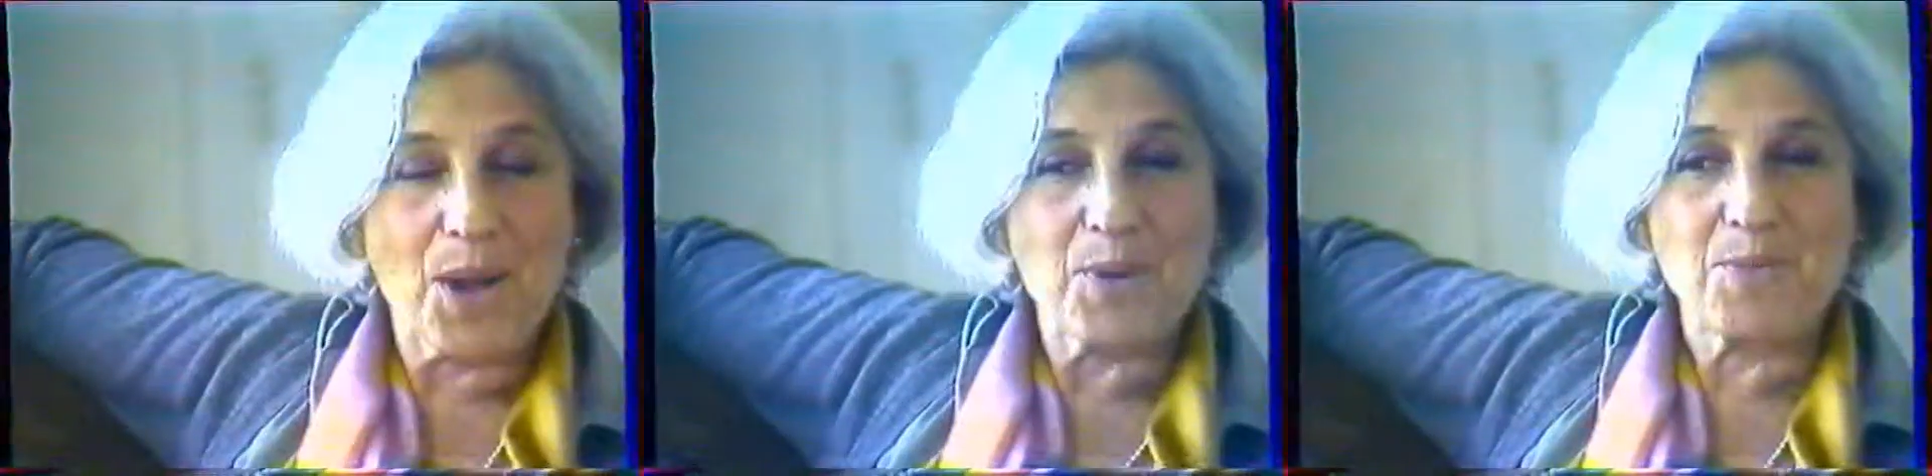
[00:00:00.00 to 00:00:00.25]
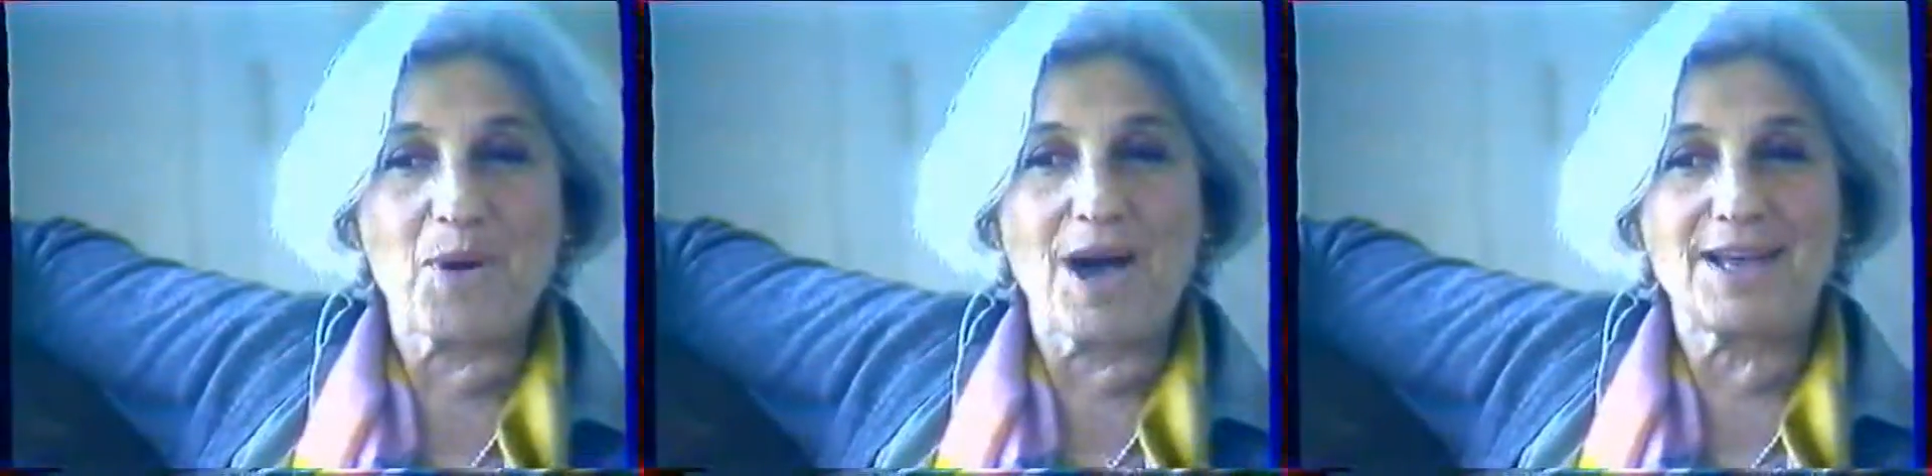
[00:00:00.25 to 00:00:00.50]

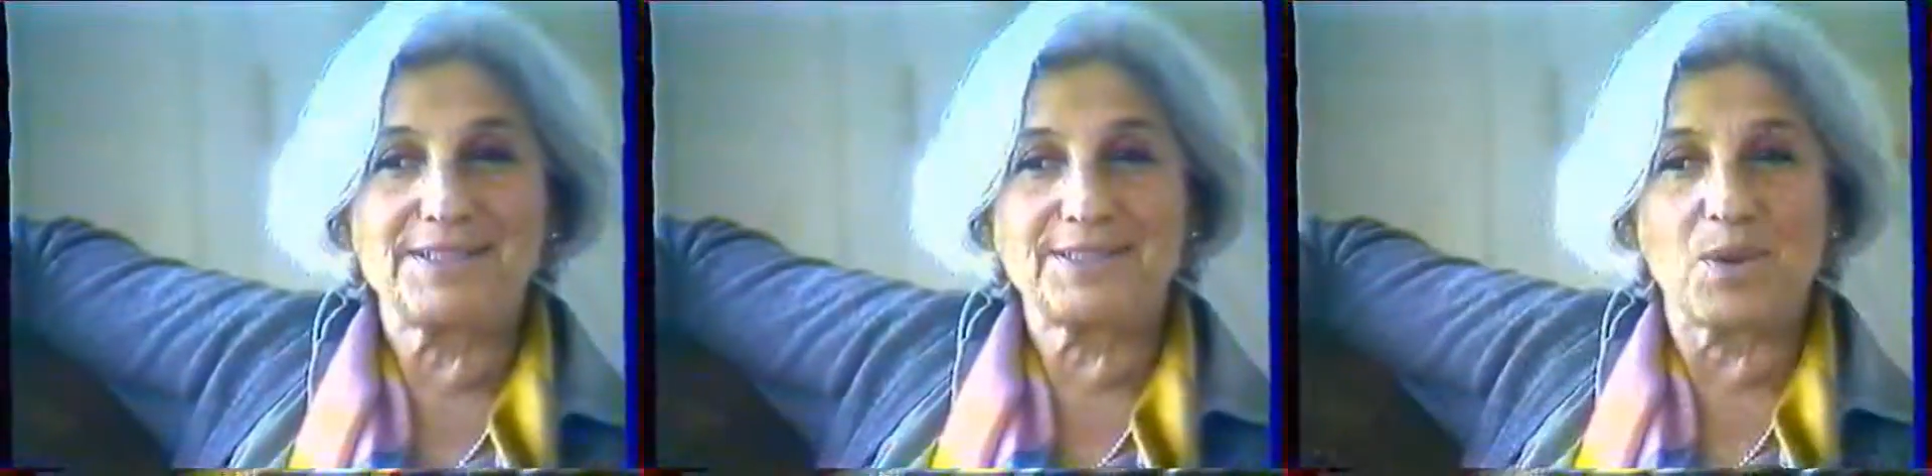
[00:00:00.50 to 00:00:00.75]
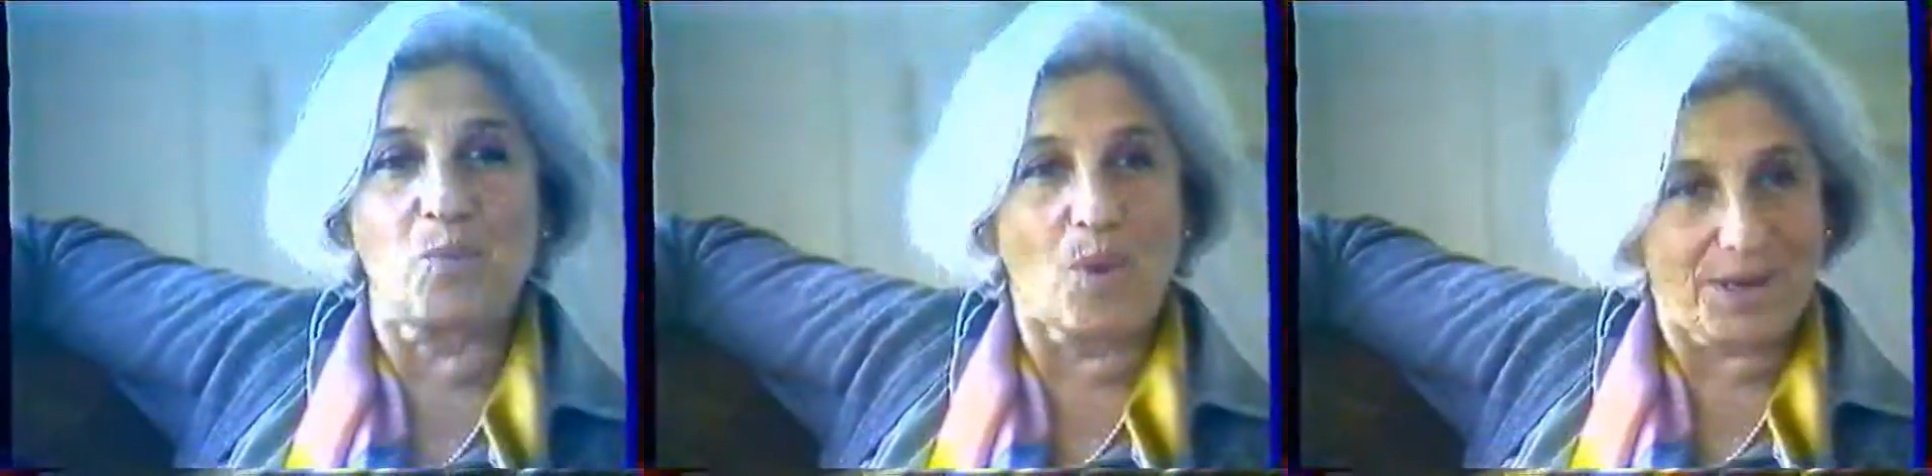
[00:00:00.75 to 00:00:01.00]
was
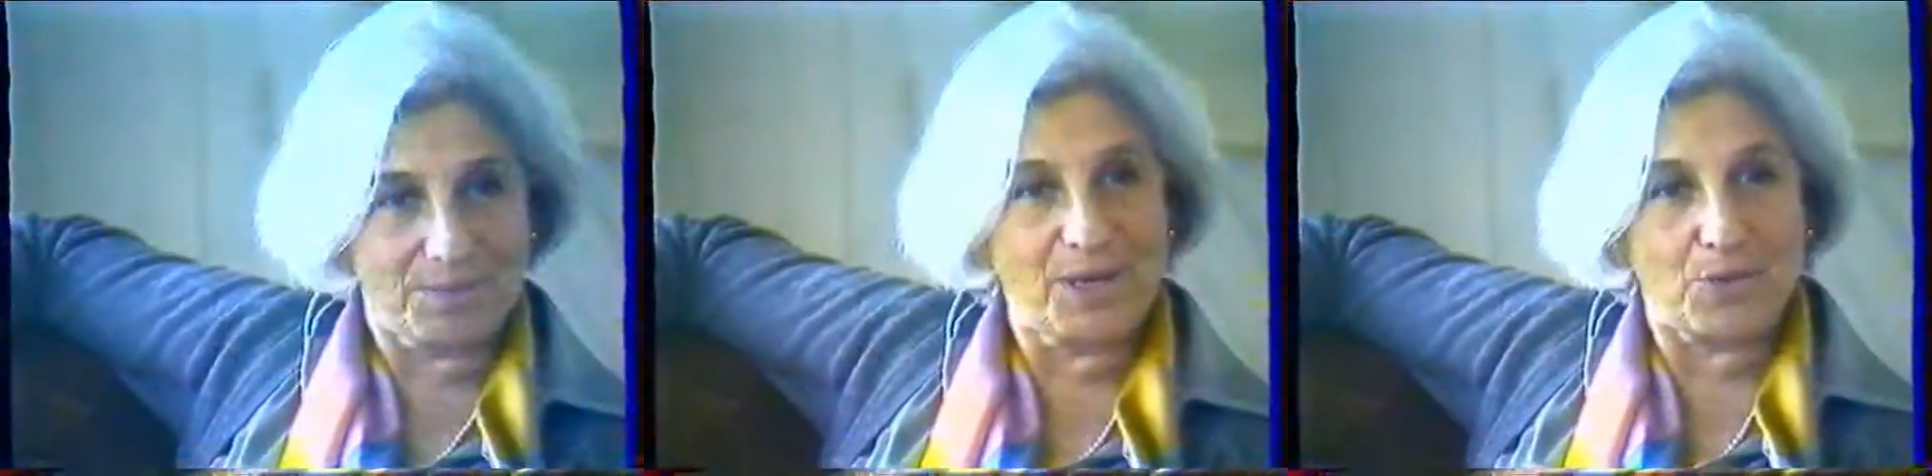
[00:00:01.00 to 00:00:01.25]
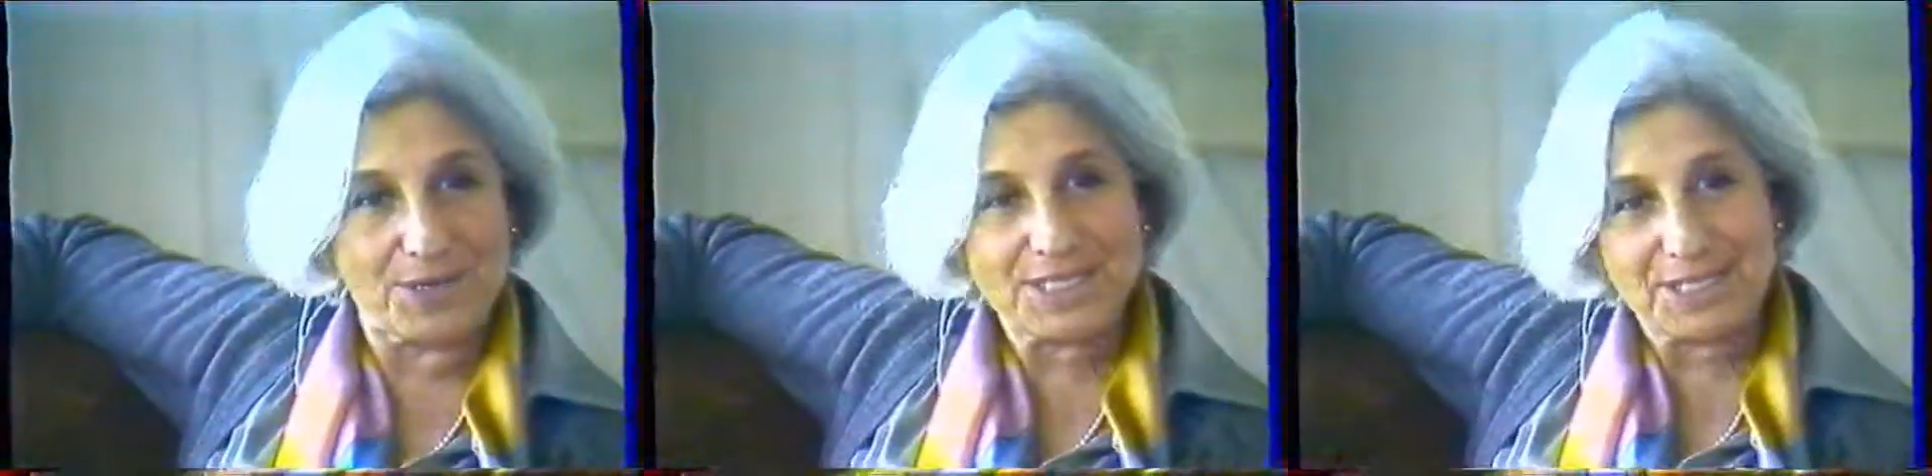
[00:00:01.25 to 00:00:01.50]
what
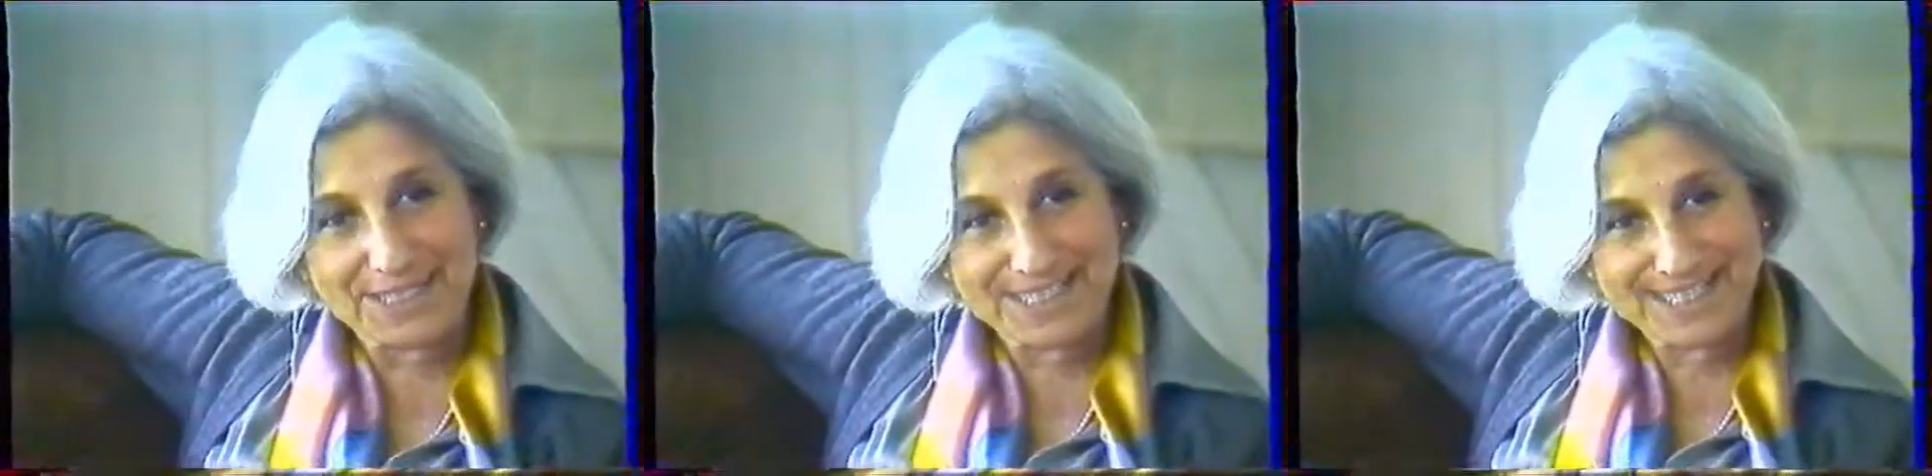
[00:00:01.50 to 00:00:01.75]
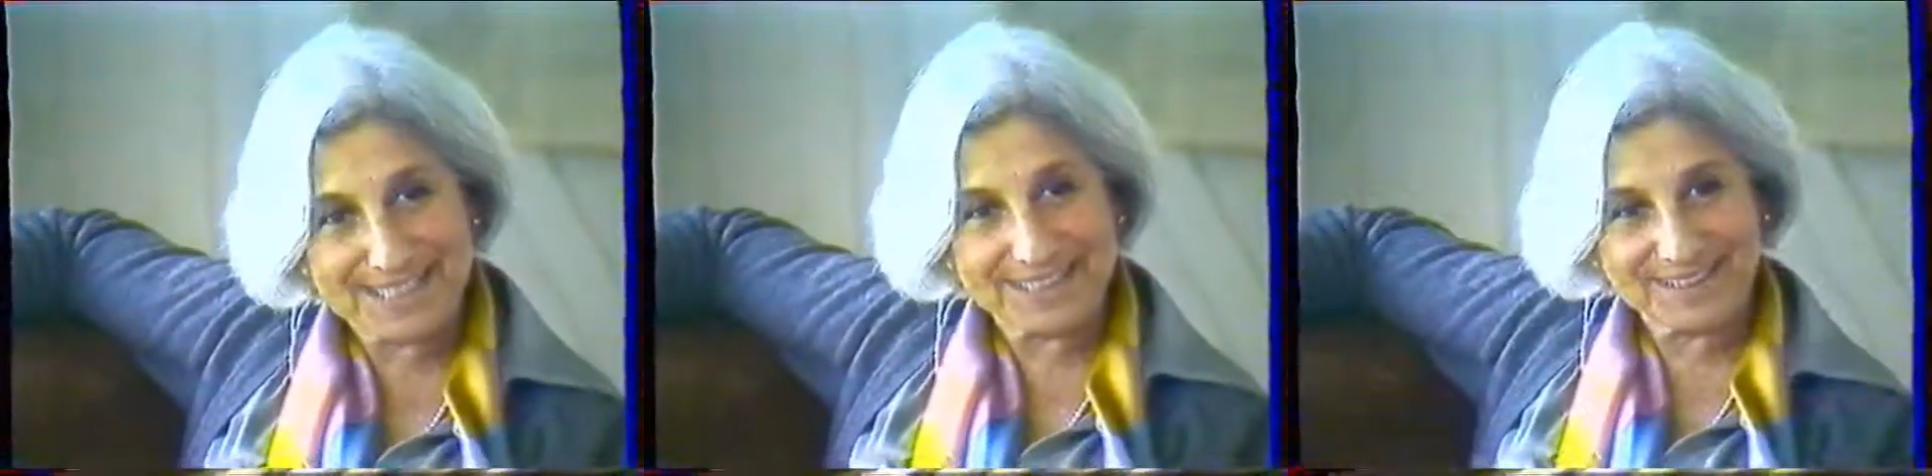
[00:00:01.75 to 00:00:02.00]
Marisa did.